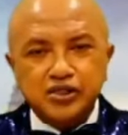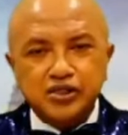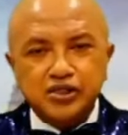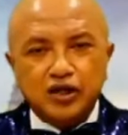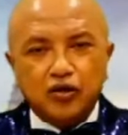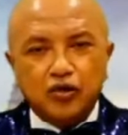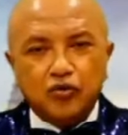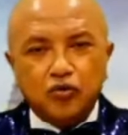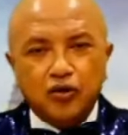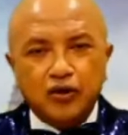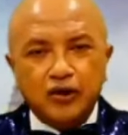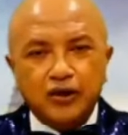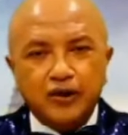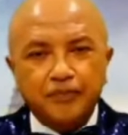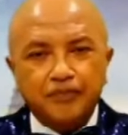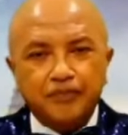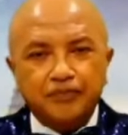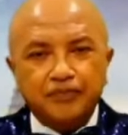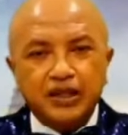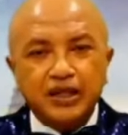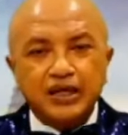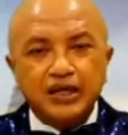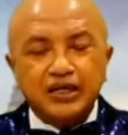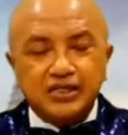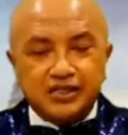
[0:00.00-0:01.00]
So that
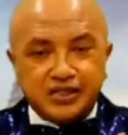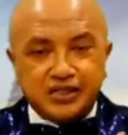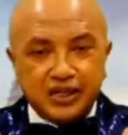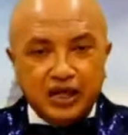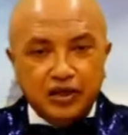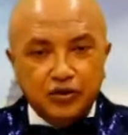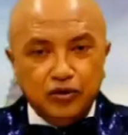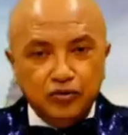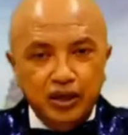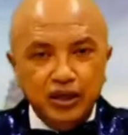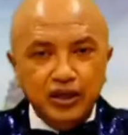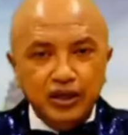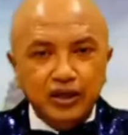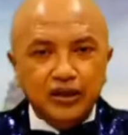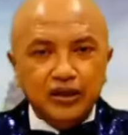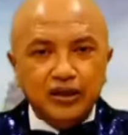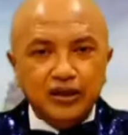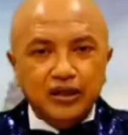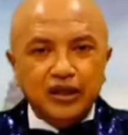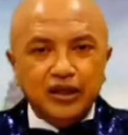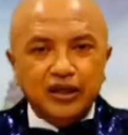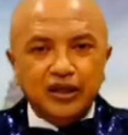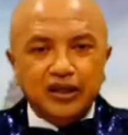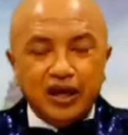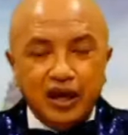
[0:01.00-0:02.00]
means that
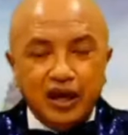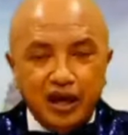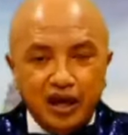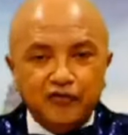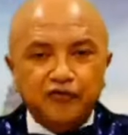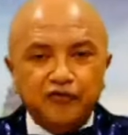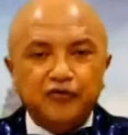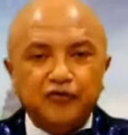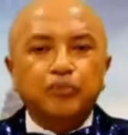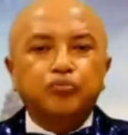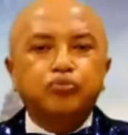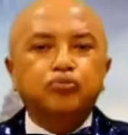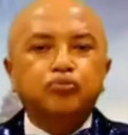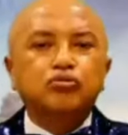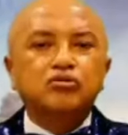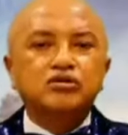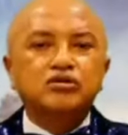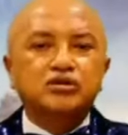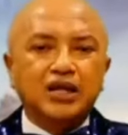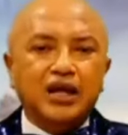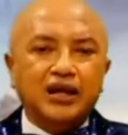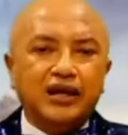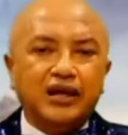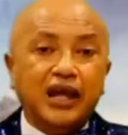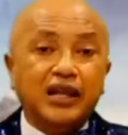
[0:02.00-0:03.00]
the
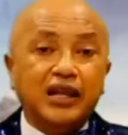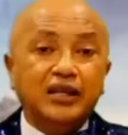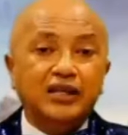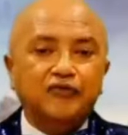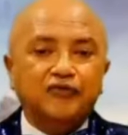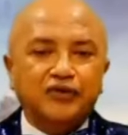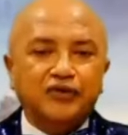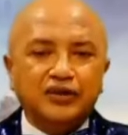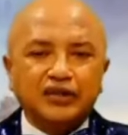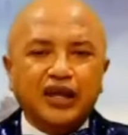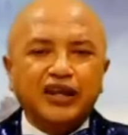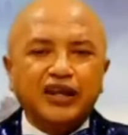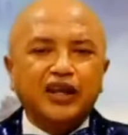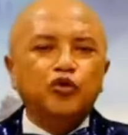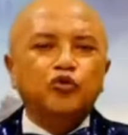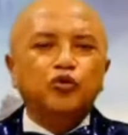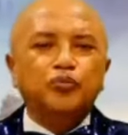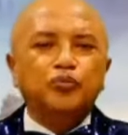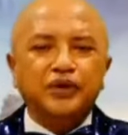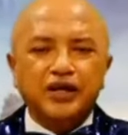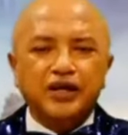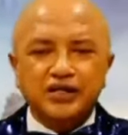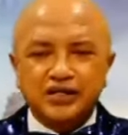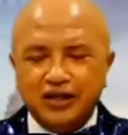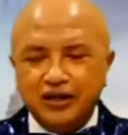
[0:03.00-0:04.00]
Sefer Torat was
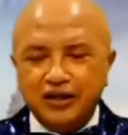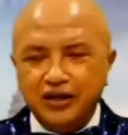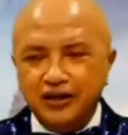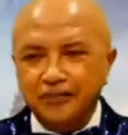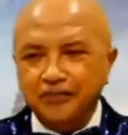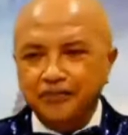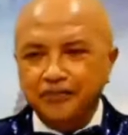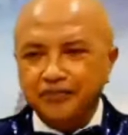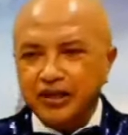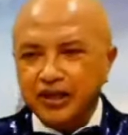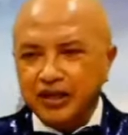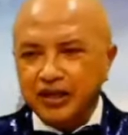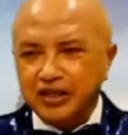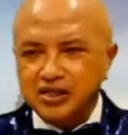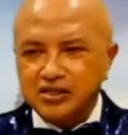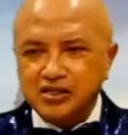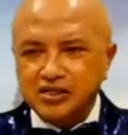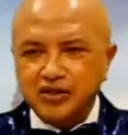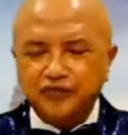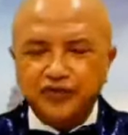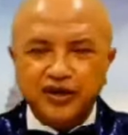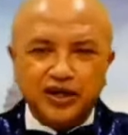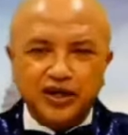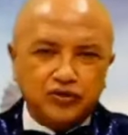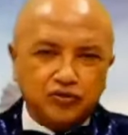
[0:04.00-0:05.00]
already
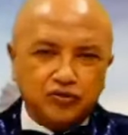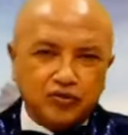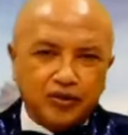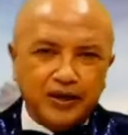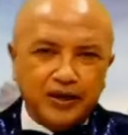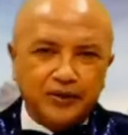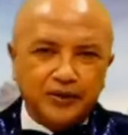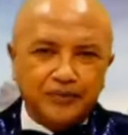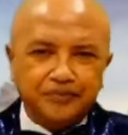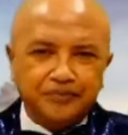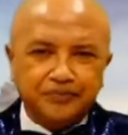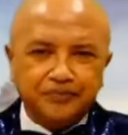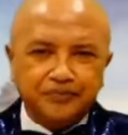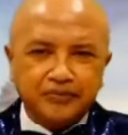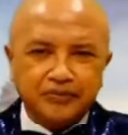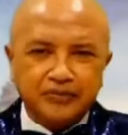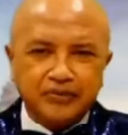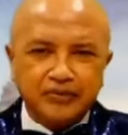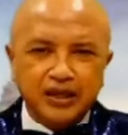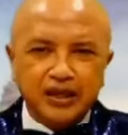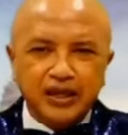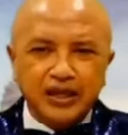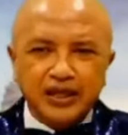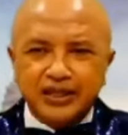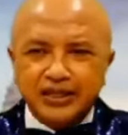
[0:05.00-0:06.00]
a very ancient
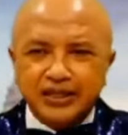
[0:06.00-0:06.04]
book.